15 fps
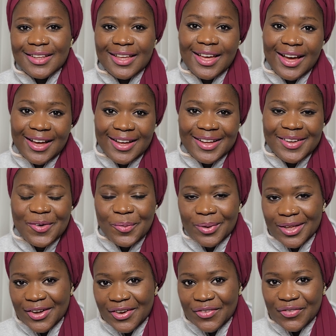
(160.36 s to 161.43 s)
Yeah,
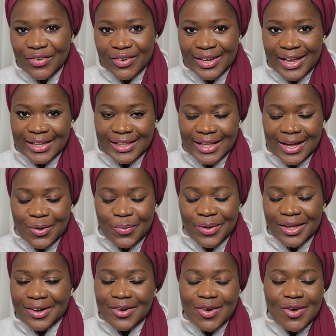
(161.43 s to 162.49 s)
we all felt like that.
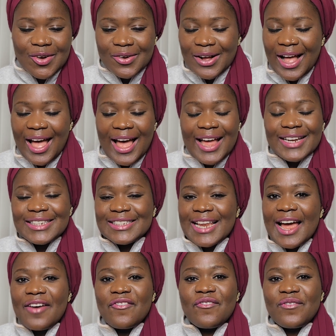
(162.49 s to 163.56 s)
We all had
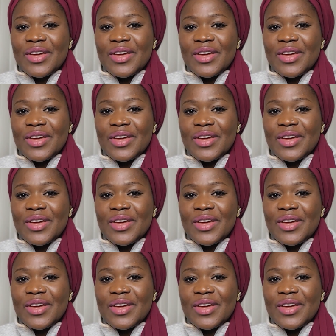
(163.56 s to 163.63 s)
that